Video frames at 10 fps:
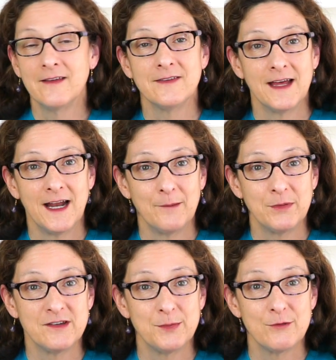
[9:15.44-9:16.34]
that
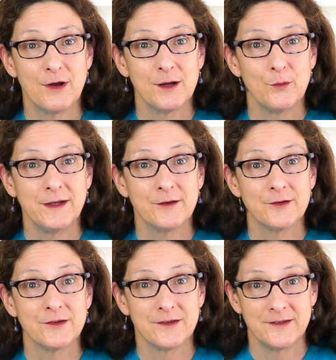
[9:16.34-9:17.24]
happens to be running
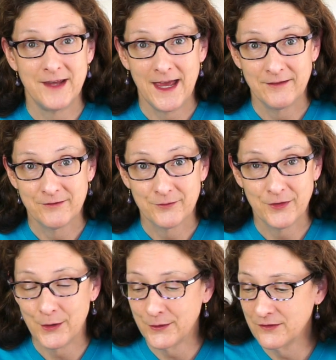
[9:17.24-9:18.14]
Windows ten for
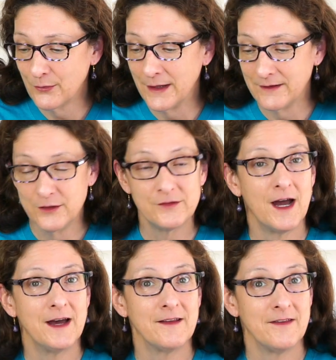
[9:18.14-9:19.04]
phones, well, you've
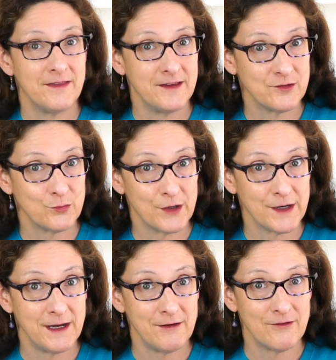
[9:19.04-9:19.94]
got this
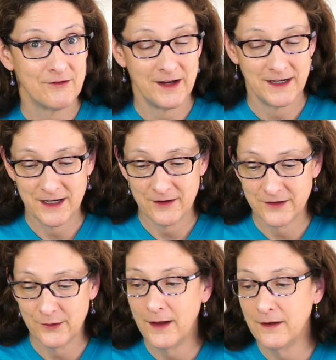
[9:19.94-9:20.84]
working right here
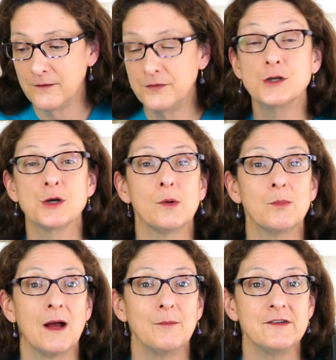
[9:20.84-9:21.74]
too. And in the future, we'll
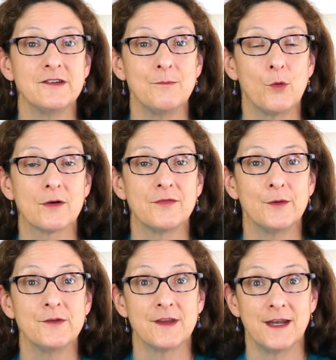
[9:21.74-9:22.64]
probably see more
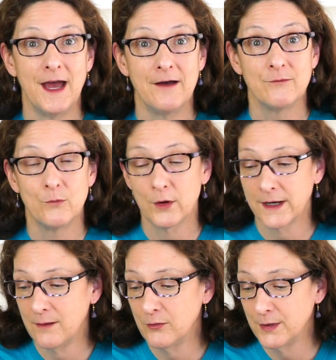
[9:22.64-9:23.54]
phones that have more
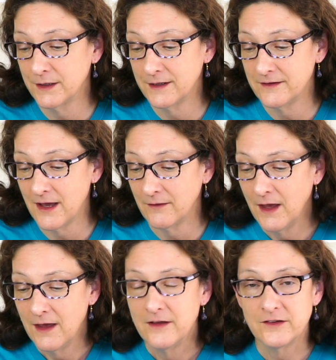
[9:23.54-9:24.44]
capabilities out.
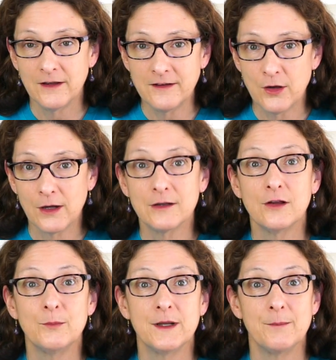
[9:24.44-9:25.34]
So let's talk a
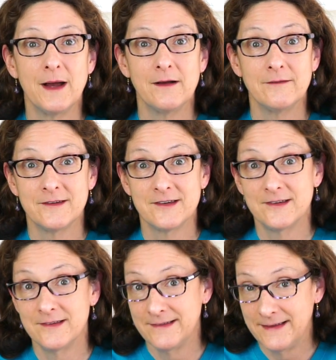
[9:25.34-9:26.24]
little bit about
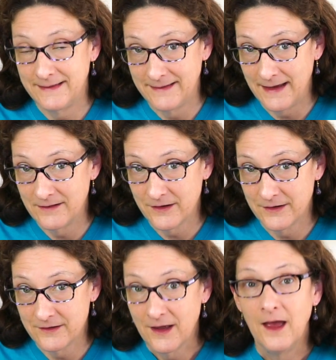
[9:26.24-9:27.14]

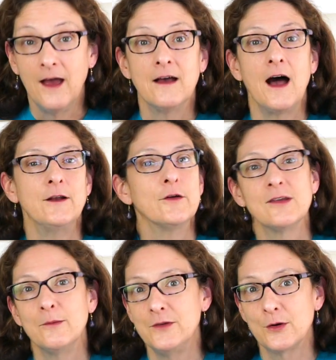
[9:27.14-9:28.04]
standards. I know
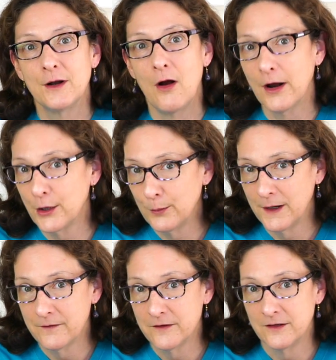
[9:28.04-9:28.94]
some of you are going to argue
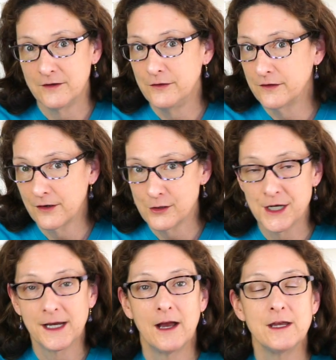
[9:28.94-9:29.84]
about this, and you just go
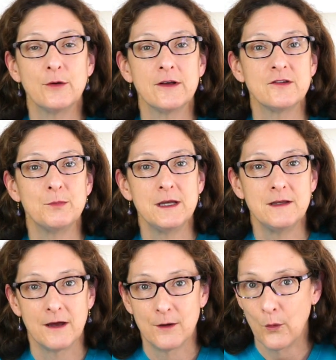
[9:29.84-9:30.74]
check out U S B
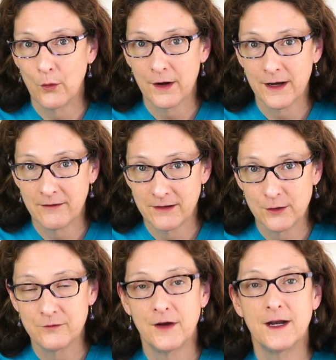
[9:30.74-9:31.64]
dot org and
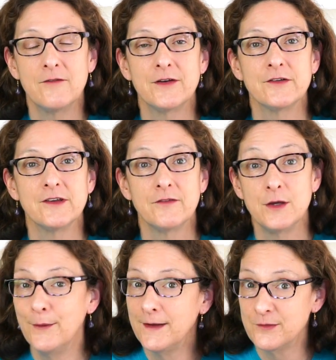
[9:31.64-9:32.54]
you can find out for yourself.
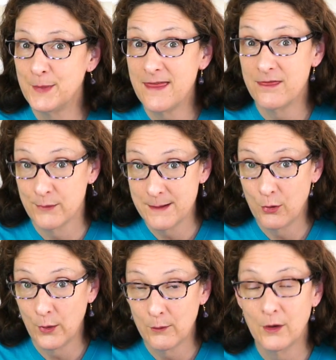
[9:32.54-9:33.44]
U S B three
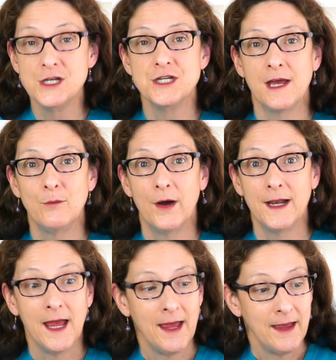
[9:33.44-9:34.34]
point one Gen
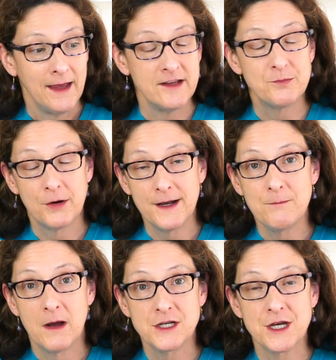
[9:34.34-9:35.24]
one is
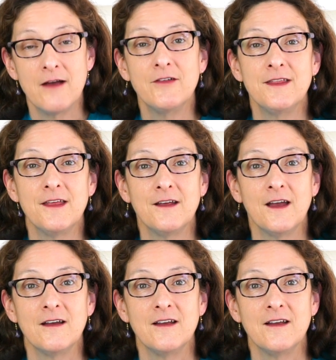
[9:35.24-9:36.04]
pretty much everything